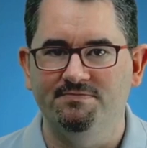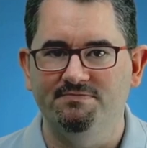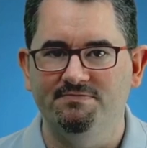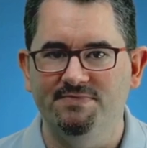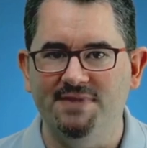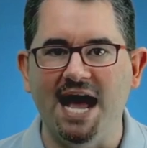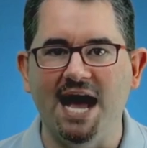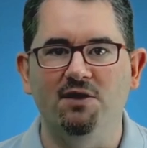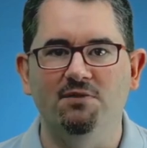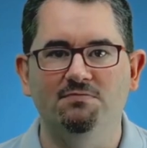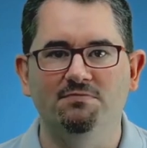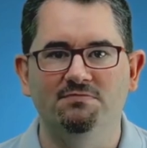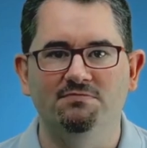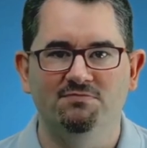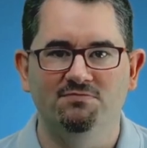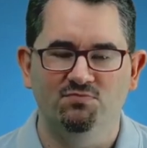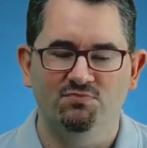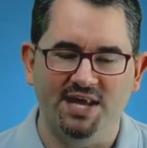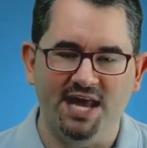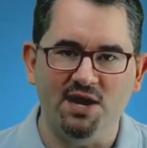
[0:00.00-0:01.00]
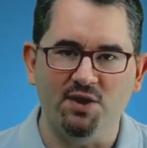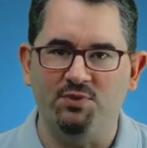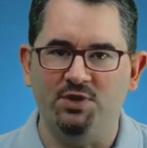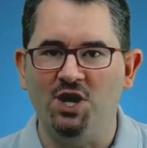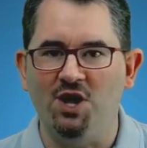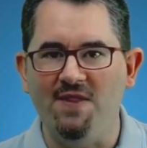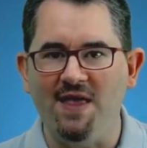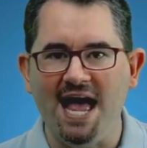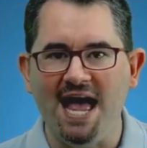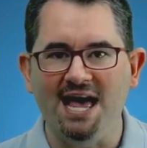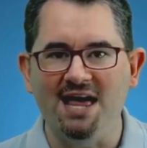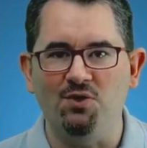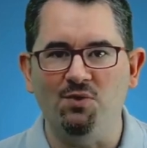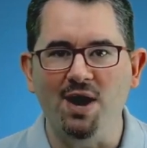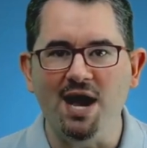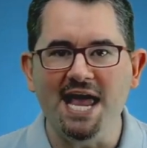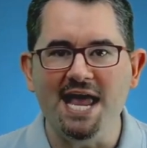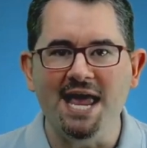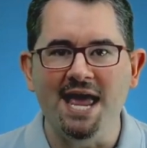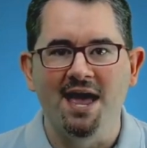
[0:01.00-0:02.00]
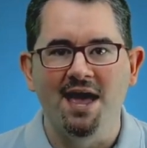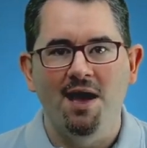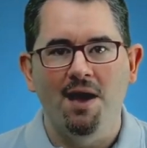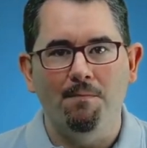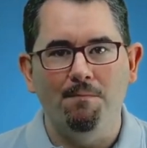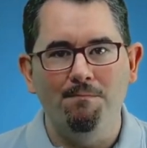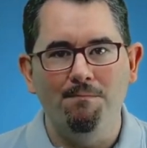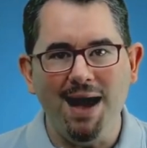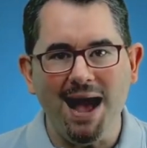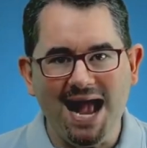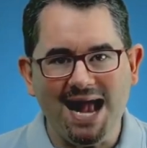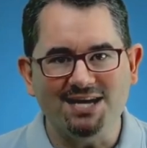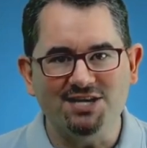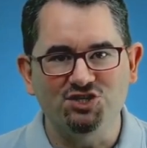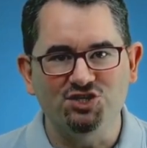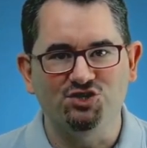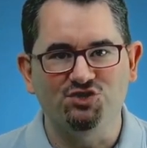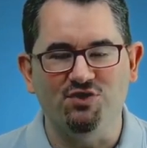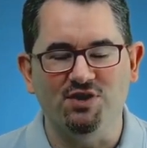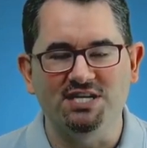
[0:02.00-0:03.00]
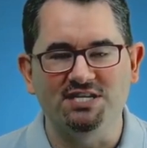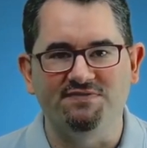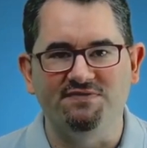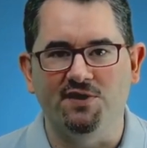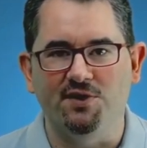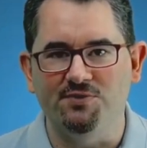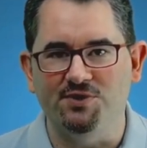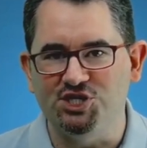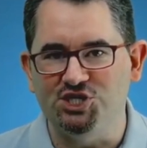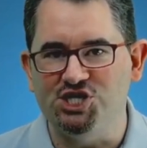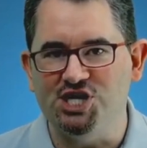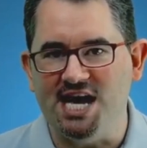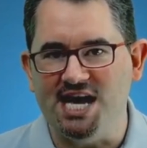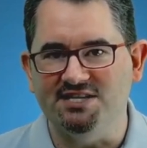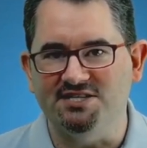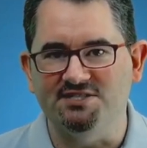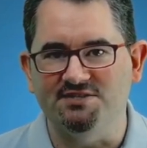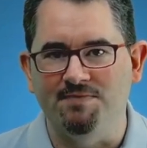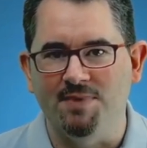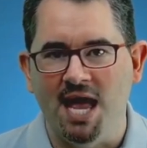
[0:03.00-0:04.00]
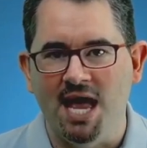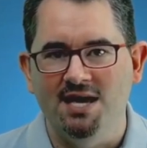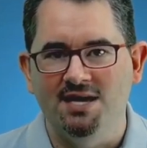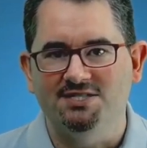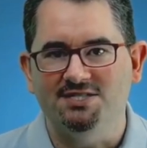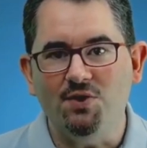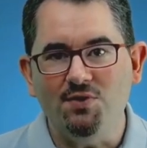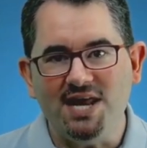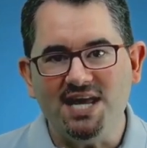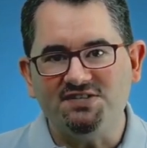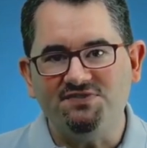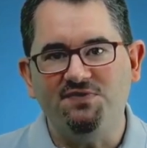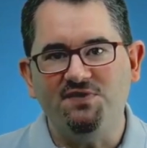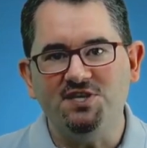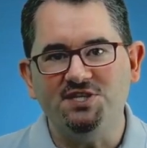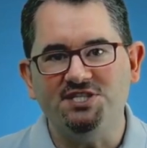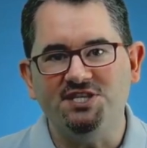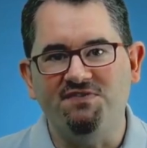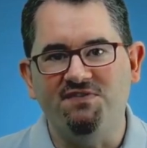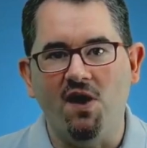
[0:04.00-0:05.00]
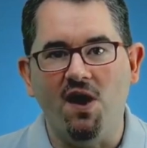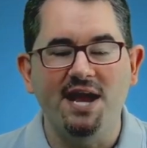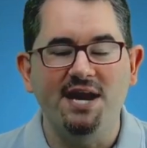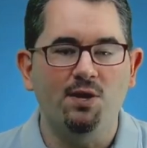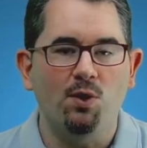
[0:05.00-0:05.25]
Now that we've got that out of the way, back to transferring shares. So let's first define